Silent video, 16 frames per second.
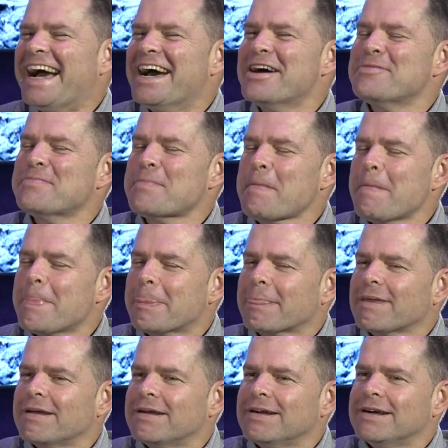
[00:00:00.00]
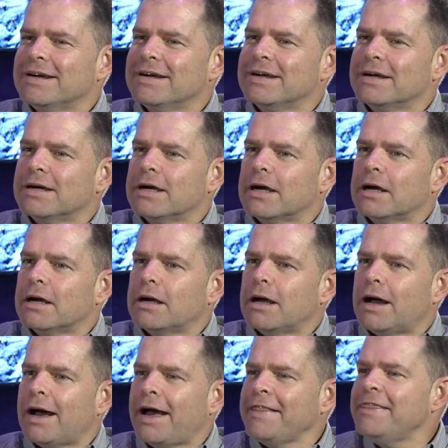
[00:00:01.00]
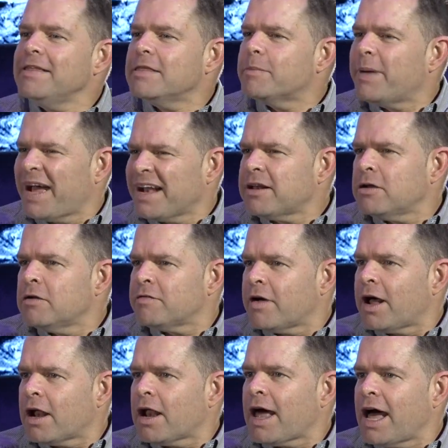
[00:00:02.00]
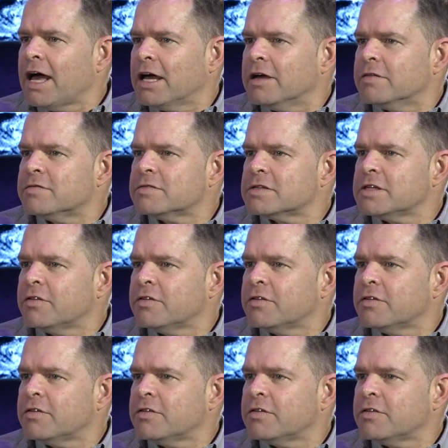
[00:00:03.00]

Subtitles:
I think the pattern of our lives,